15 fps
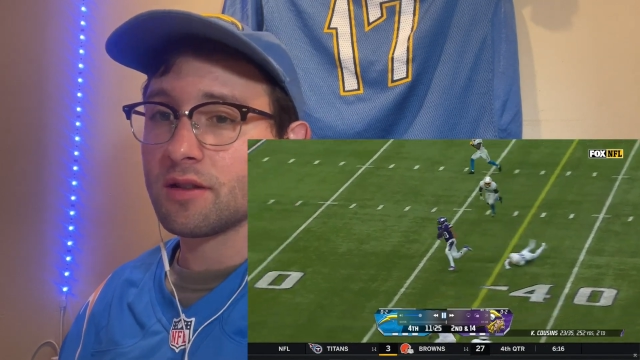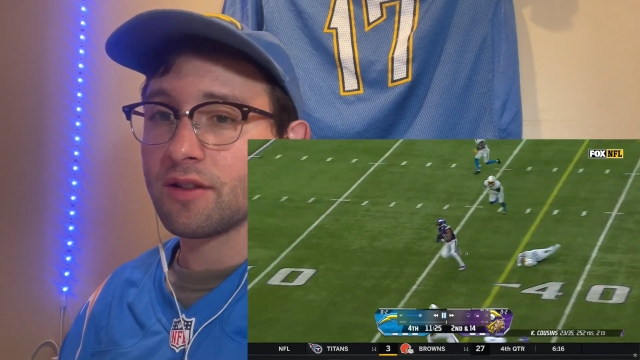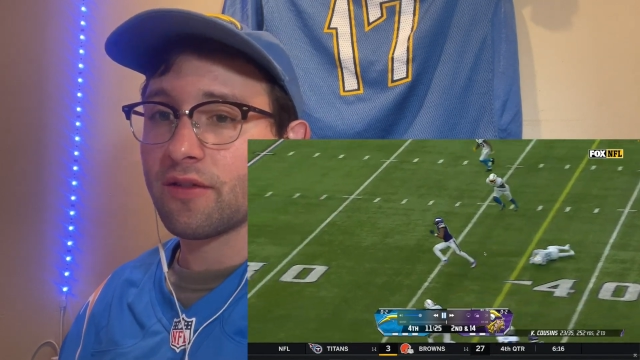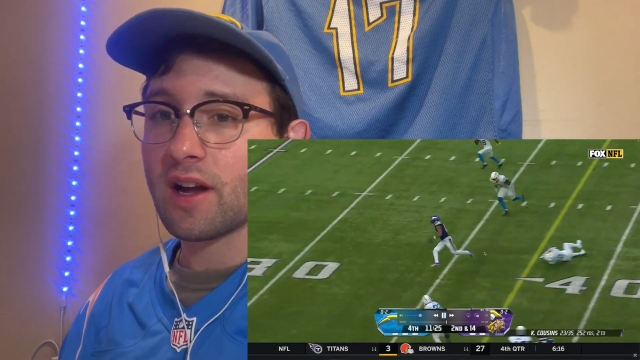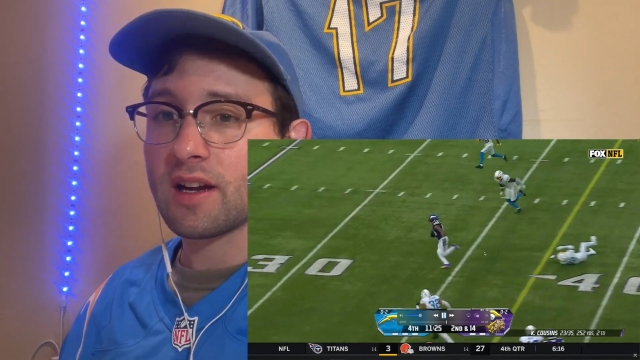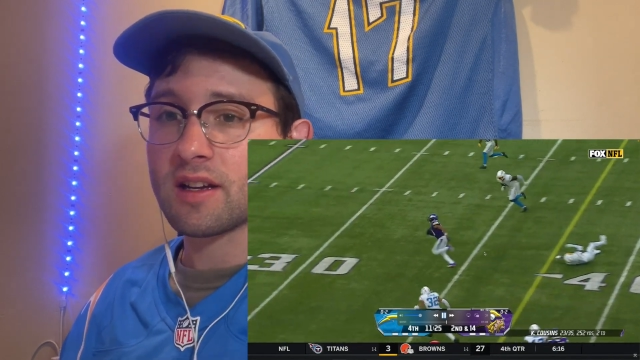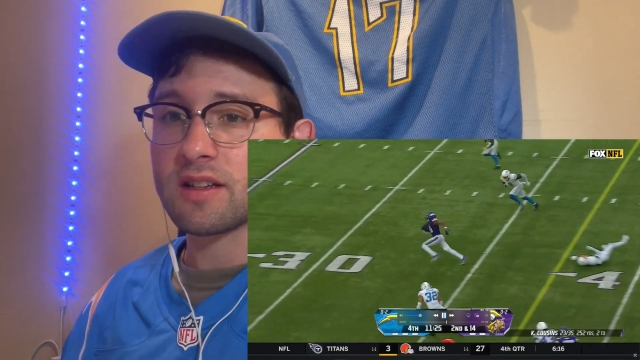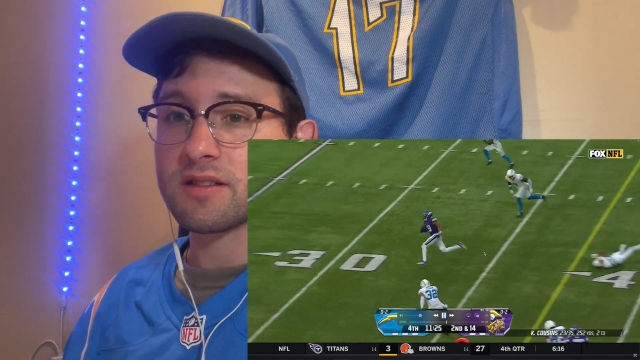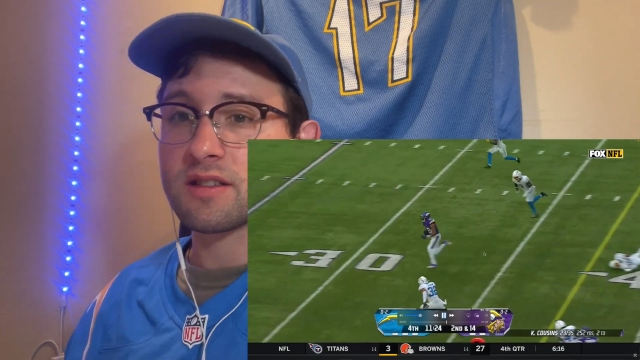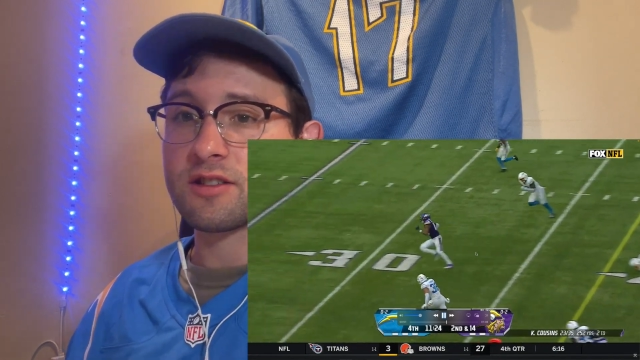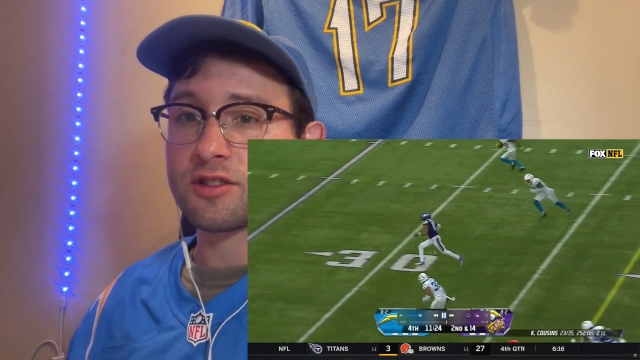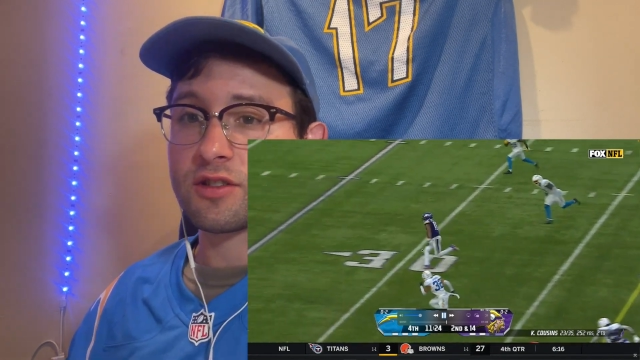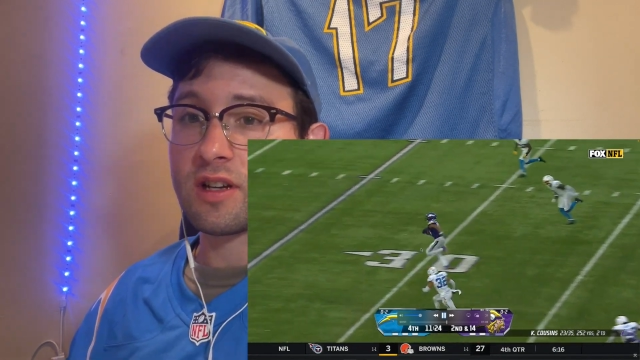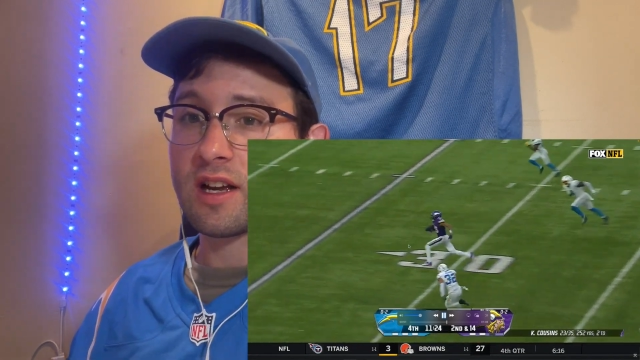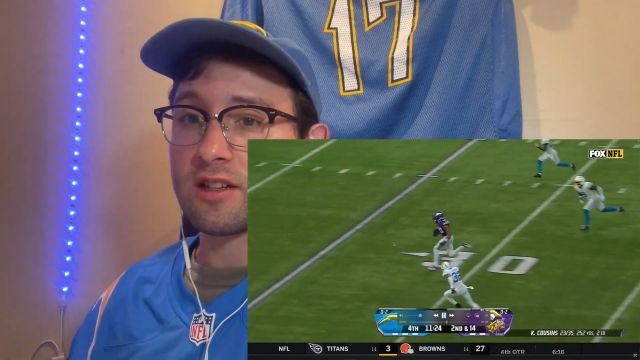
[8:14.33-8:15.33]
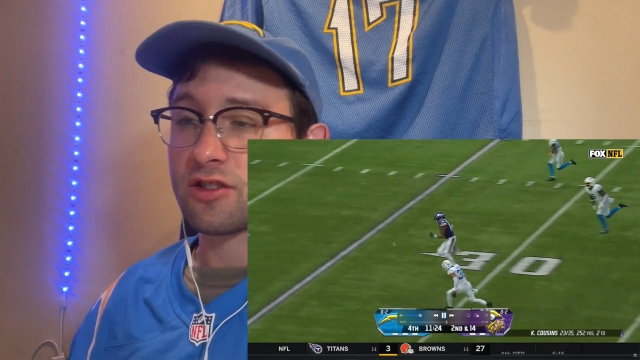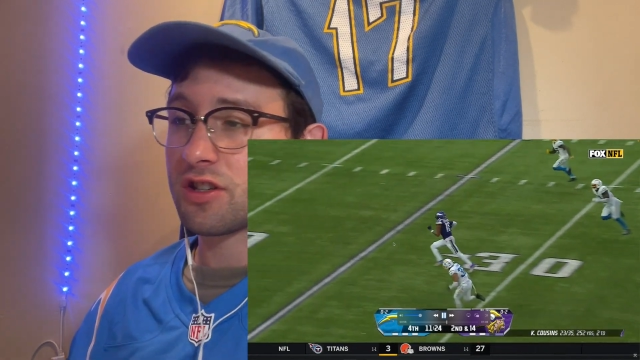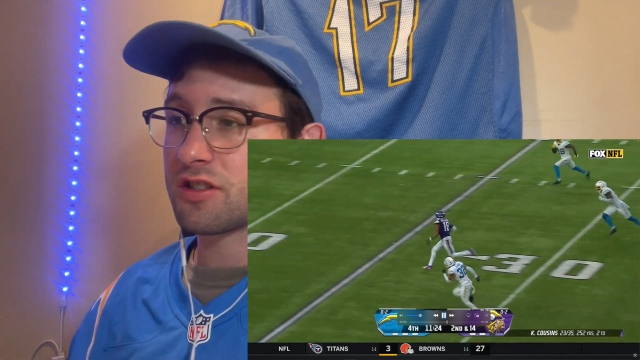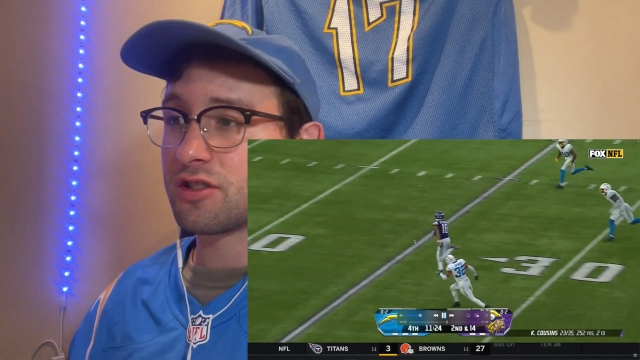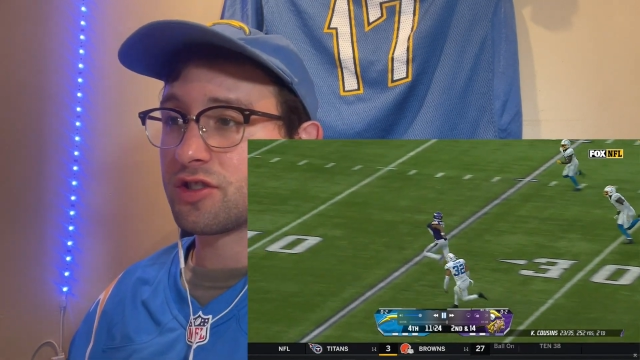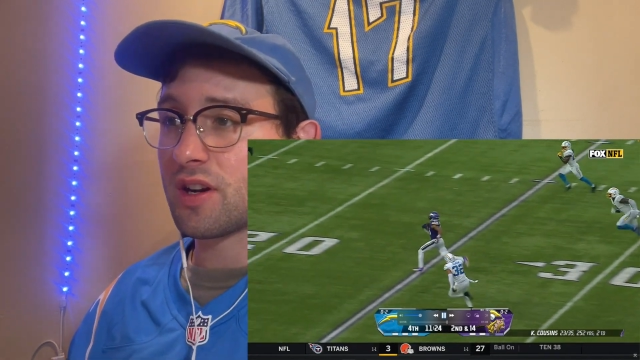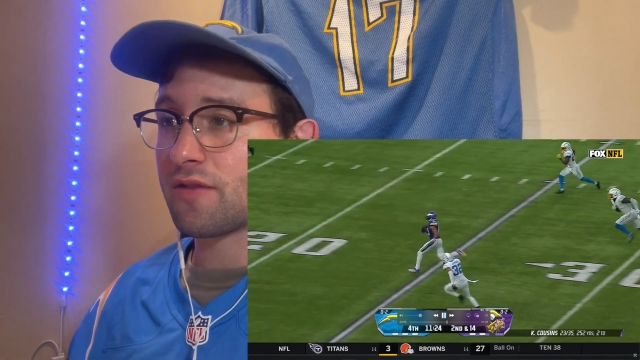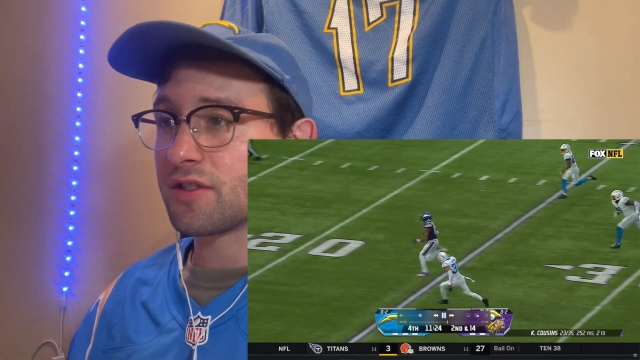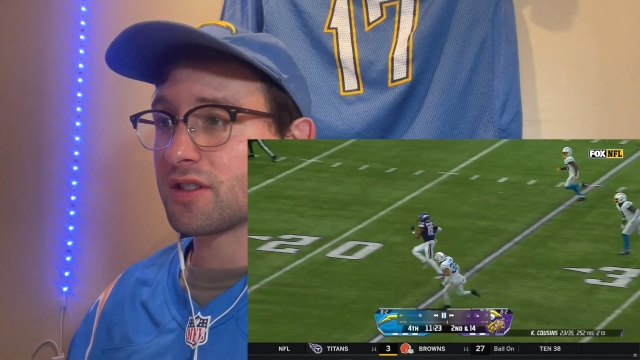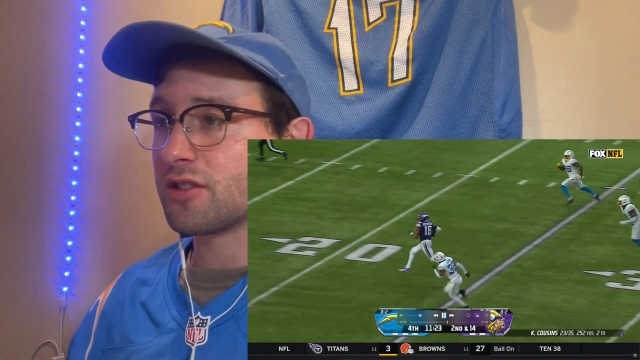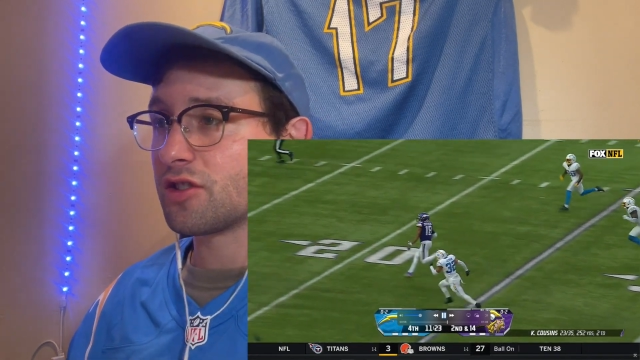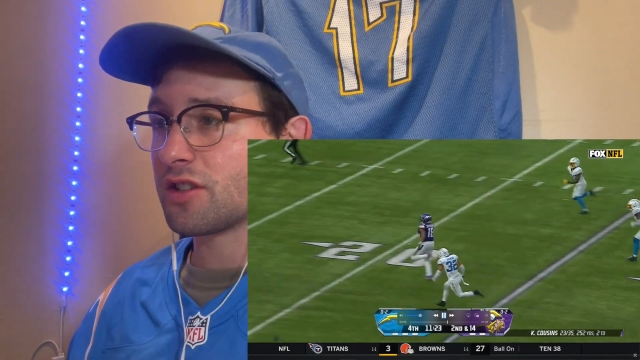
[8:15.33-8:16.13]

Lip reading: the Vikings and Justin Jefferson.